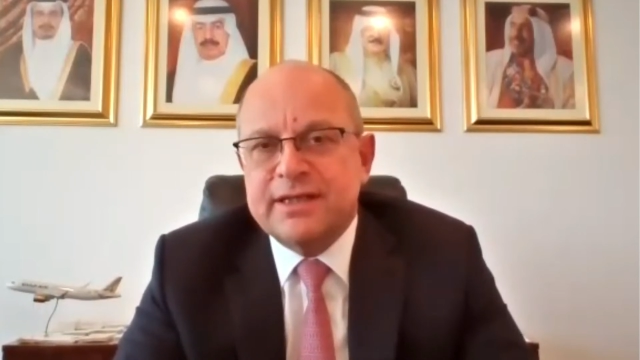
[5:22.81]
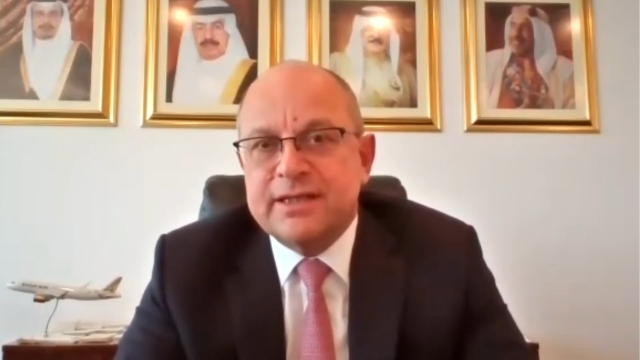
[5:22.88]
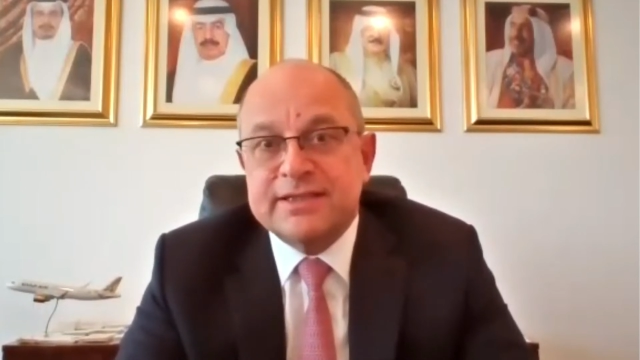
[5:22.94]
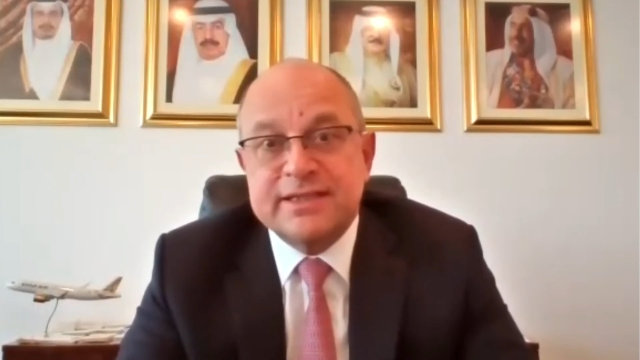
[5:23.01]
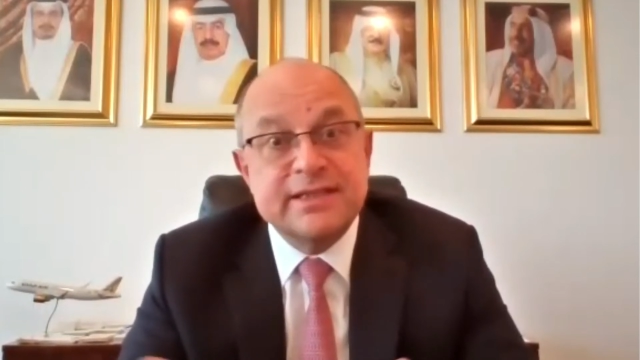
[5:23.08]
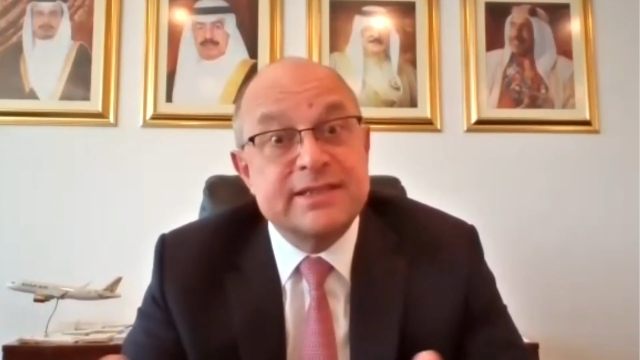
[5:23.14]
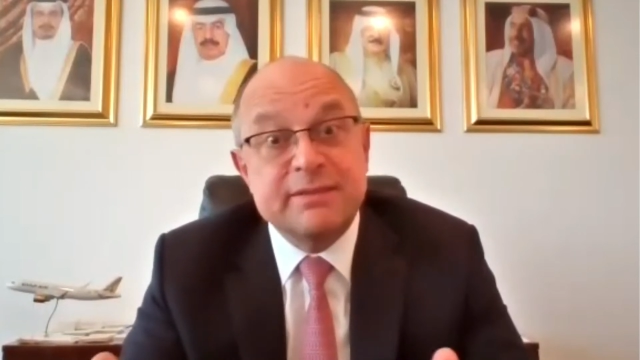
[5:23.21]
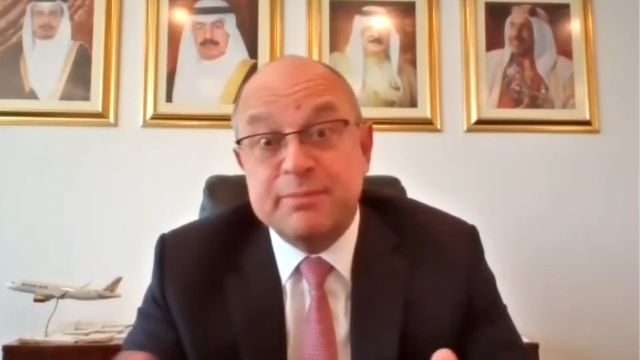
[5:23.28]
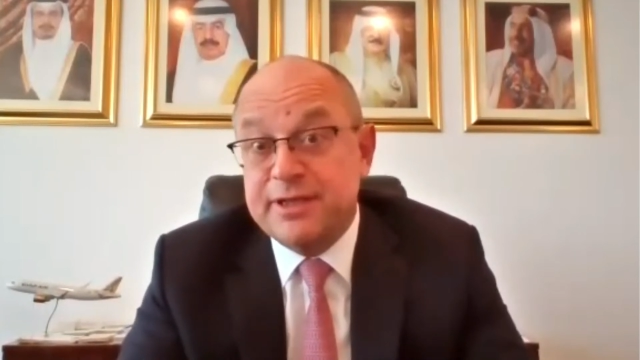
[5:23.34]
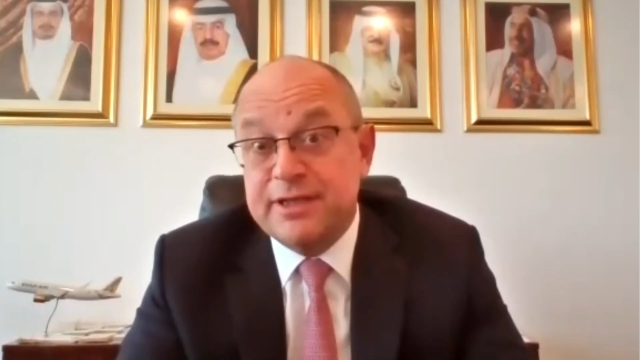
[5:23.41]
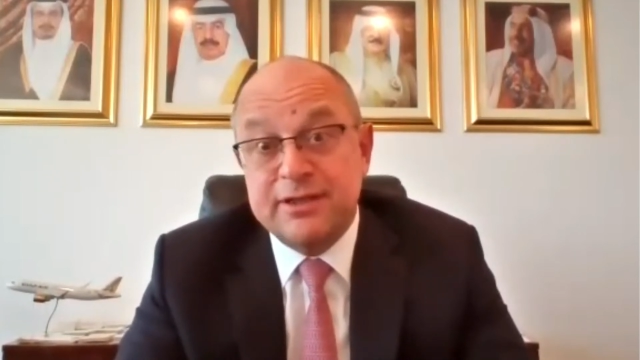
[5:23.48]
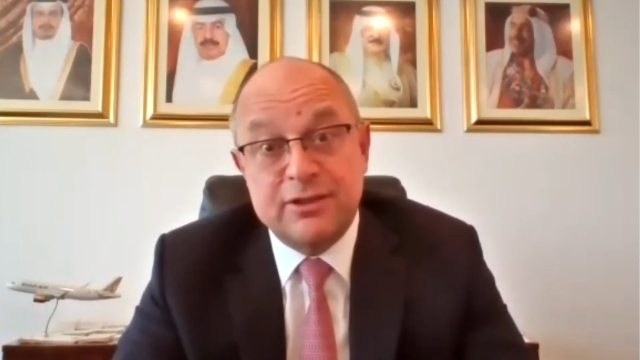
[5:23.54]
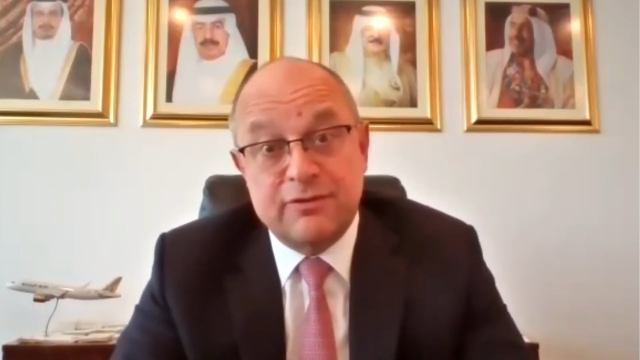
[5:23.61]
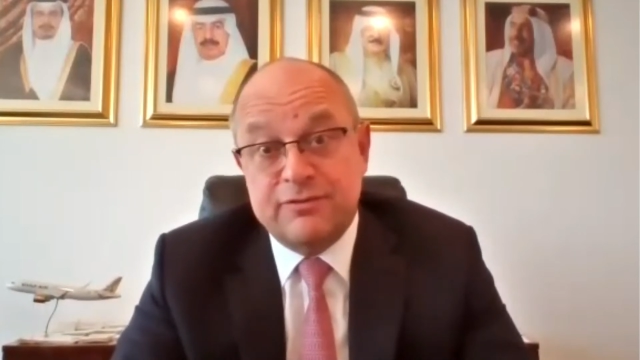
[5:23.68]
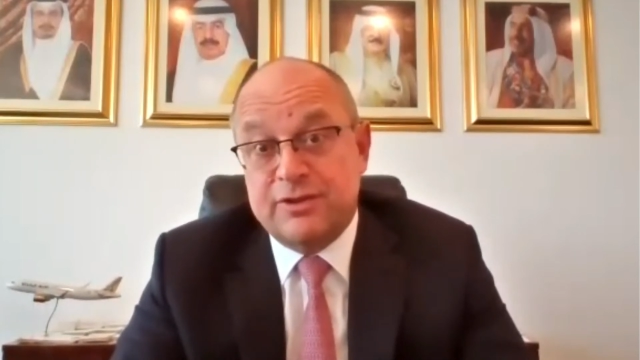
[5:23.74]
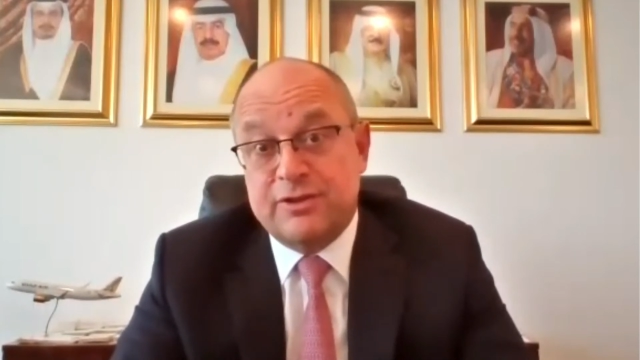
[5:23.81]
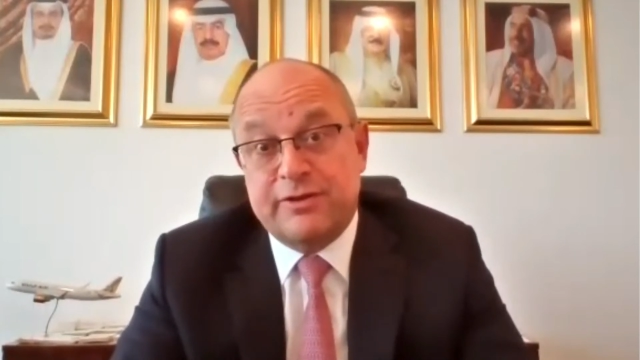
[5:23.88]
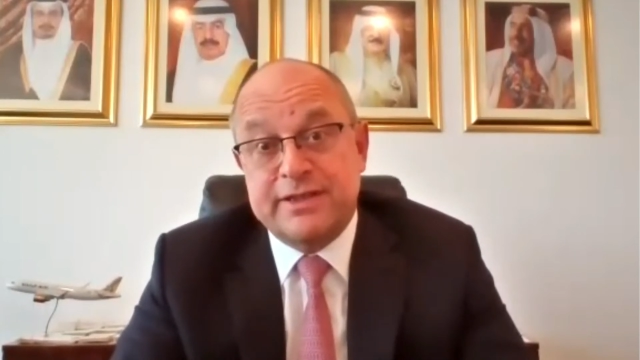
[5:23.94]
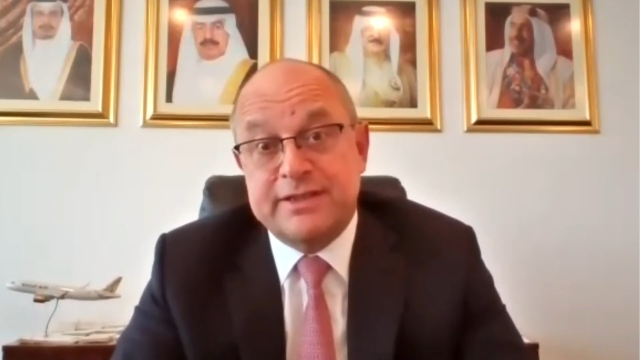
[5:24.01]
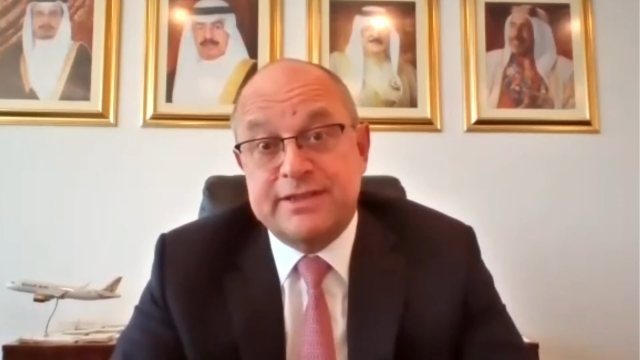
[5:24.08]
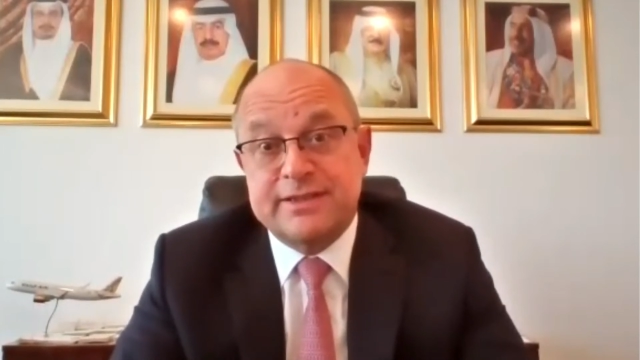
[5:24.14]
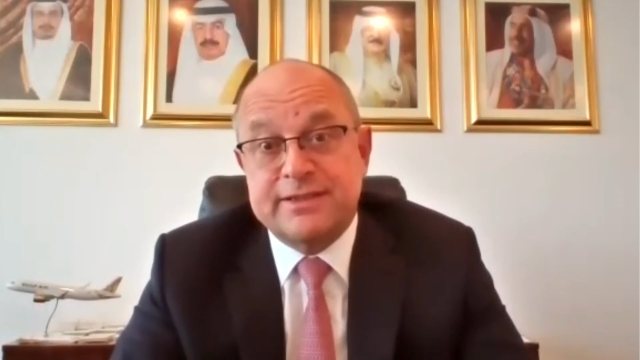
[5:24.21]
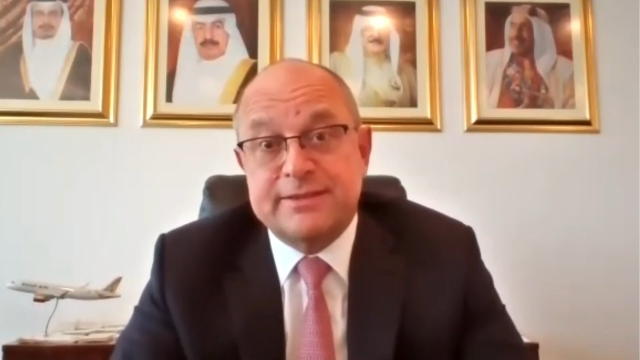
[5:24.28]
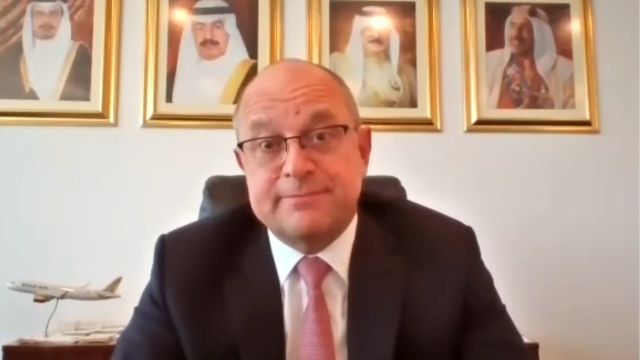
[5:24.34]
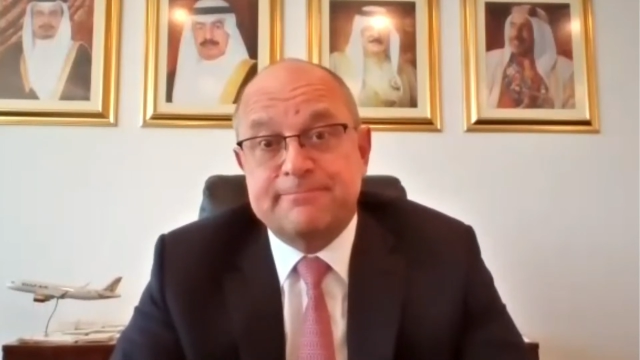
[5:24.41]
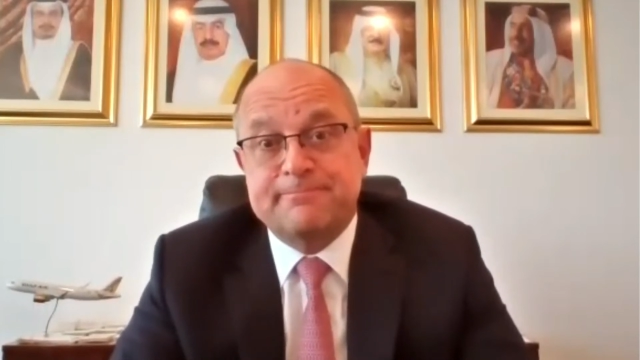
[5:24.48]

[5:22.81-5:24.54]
since the beginning of the crisis.